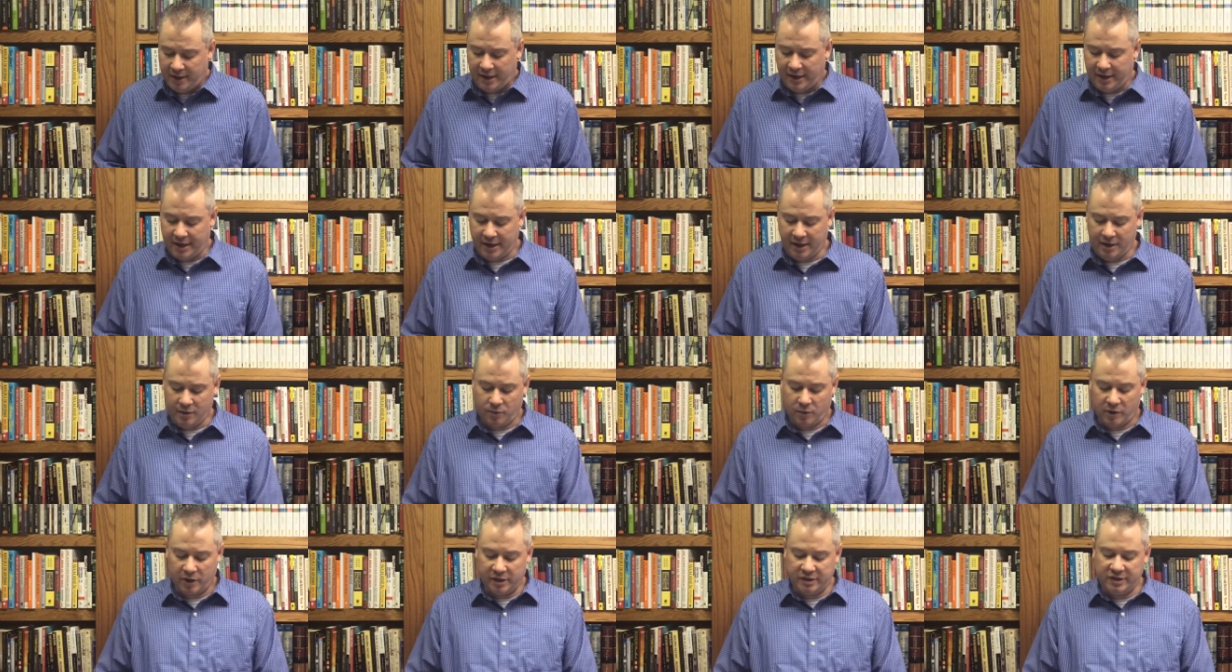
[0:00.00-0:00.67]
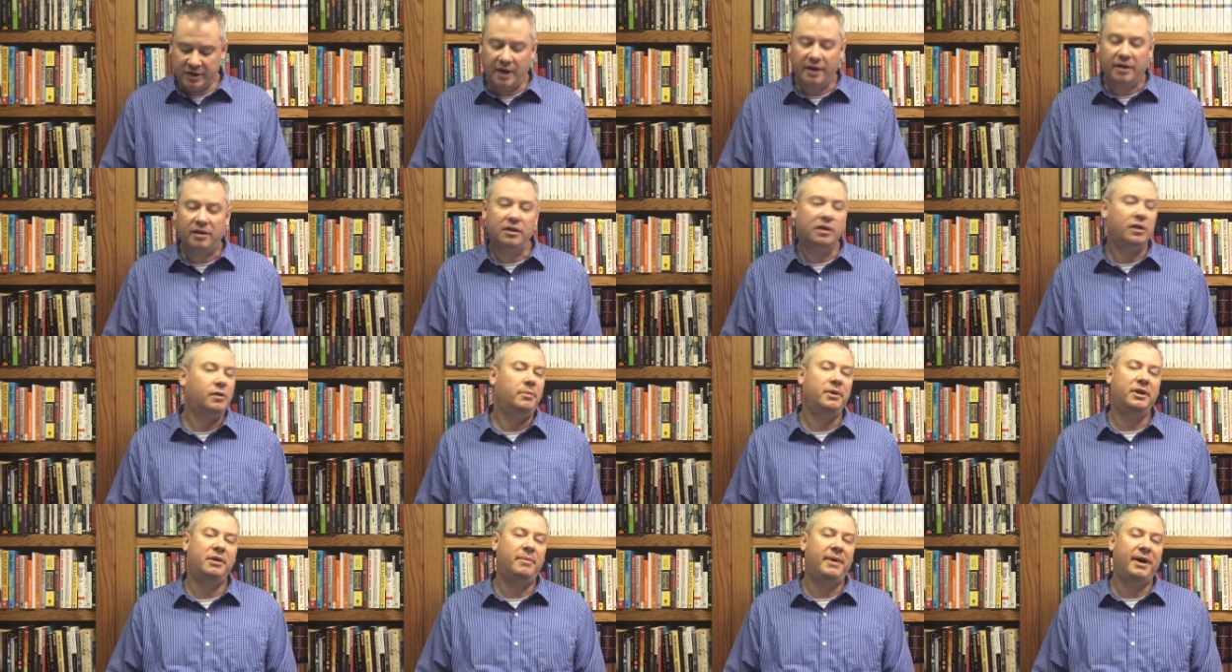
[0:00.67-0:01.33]
We're going to talk a little
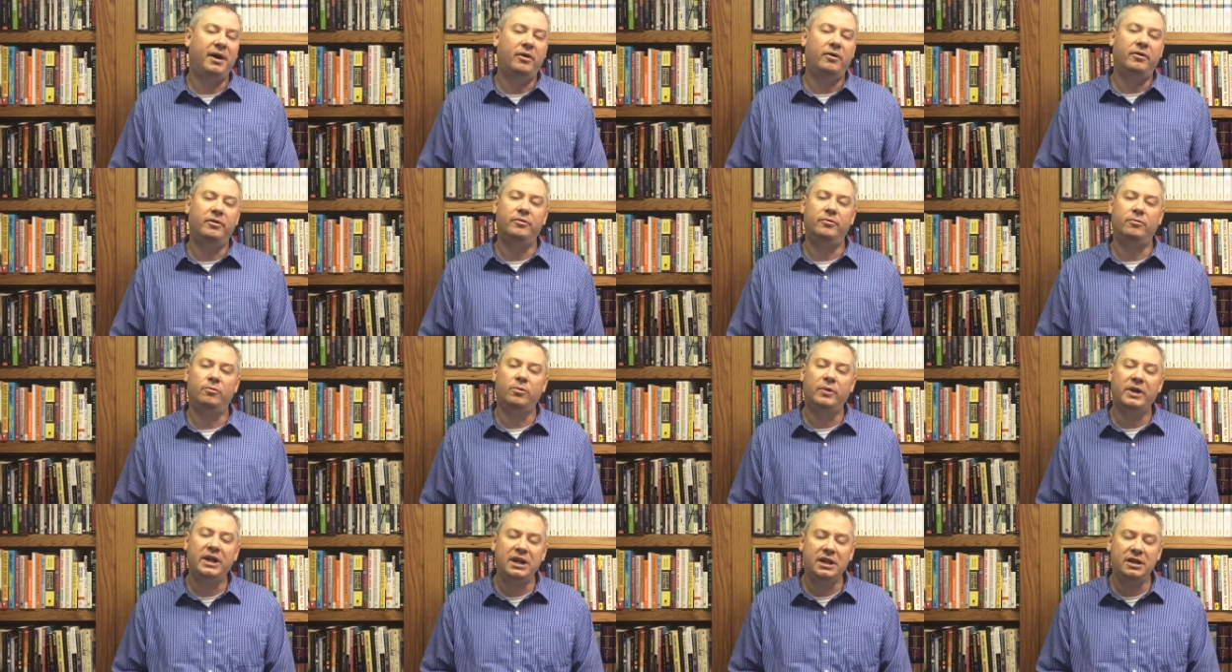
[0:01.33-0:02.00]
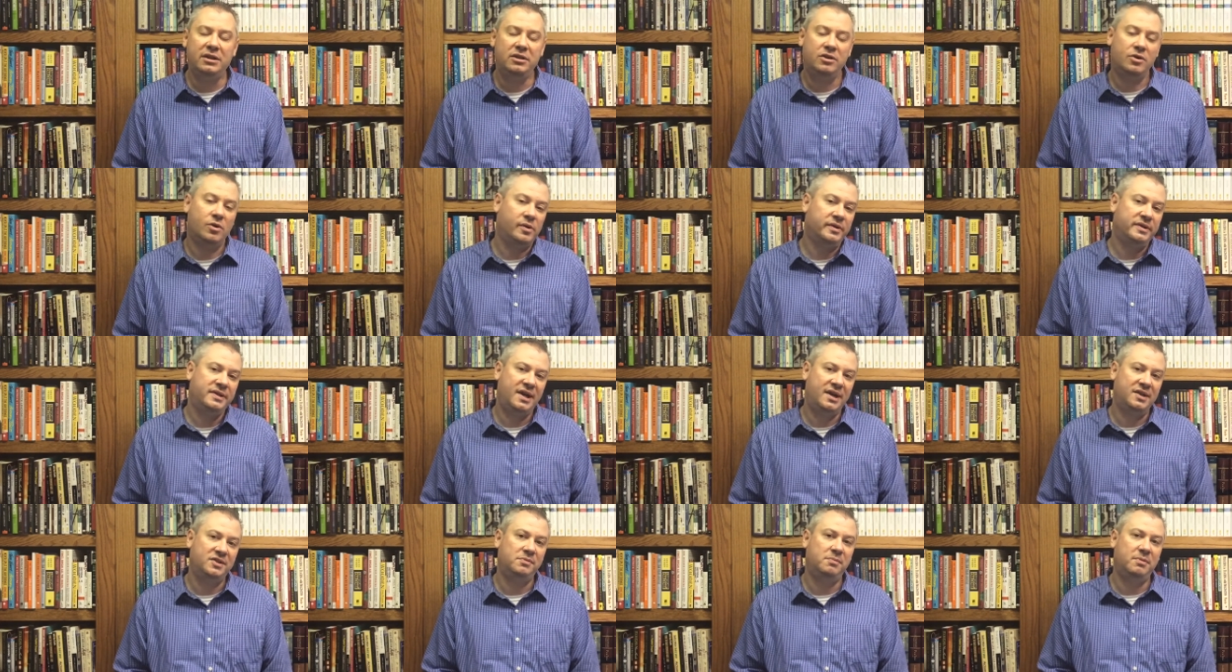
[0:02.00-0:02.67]
bit about reading the Old
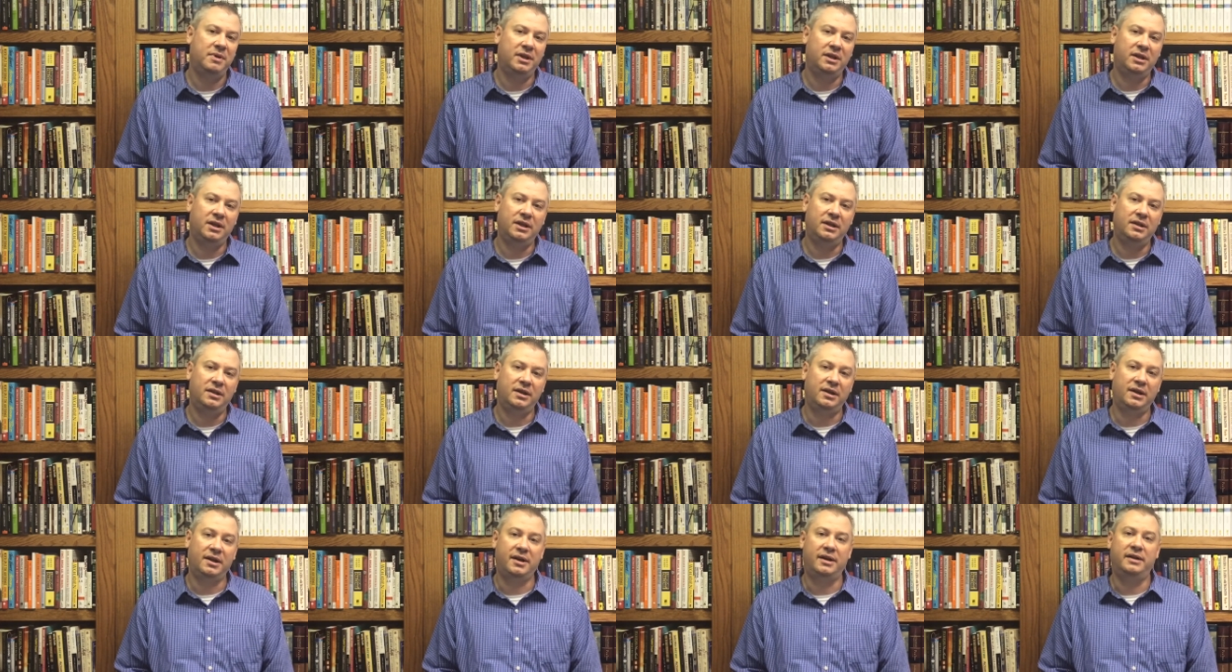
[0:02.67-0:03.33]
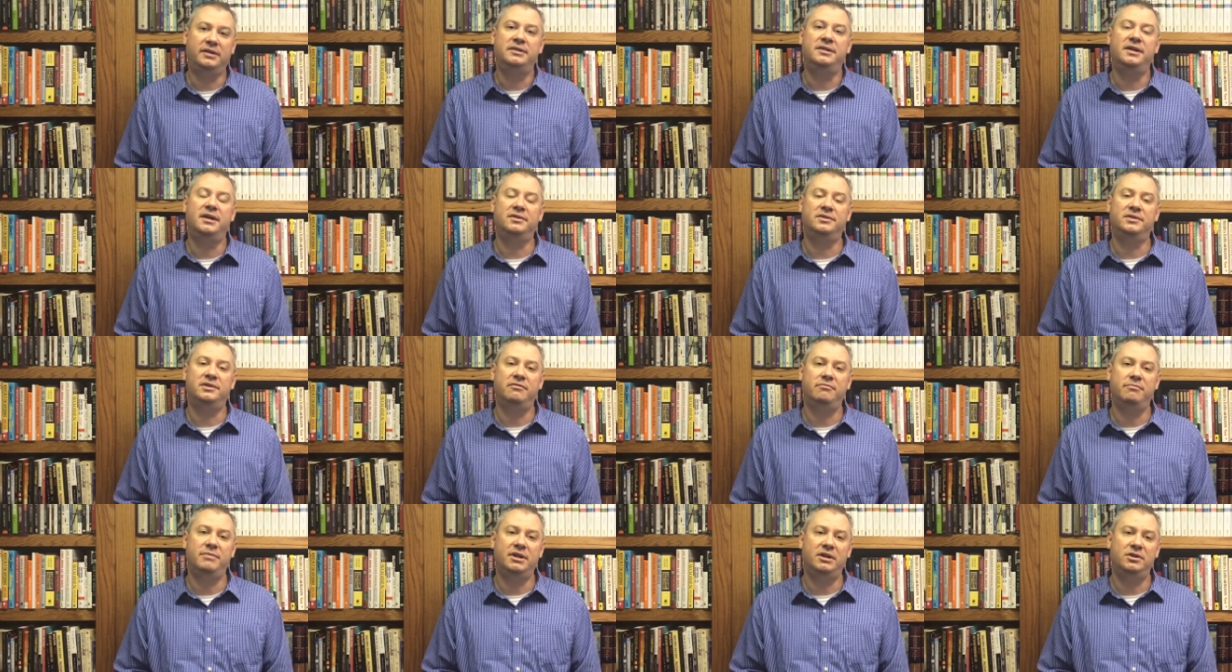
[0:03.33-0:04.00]
Testament in the context
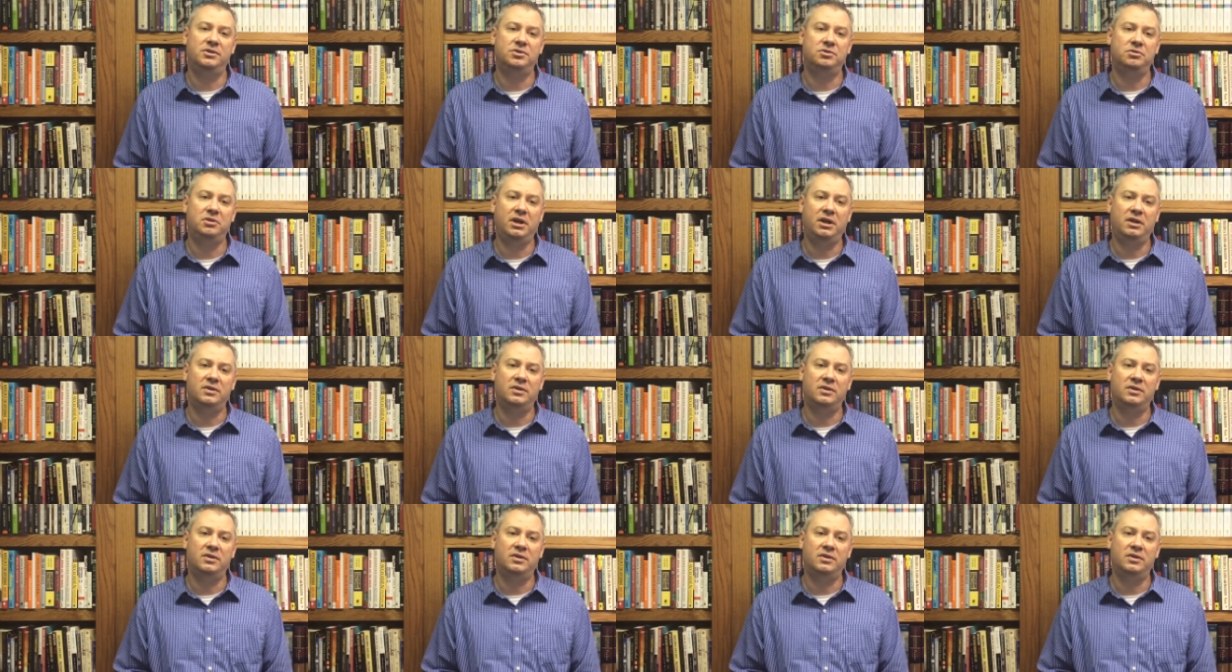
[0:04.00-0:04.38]
of ministry.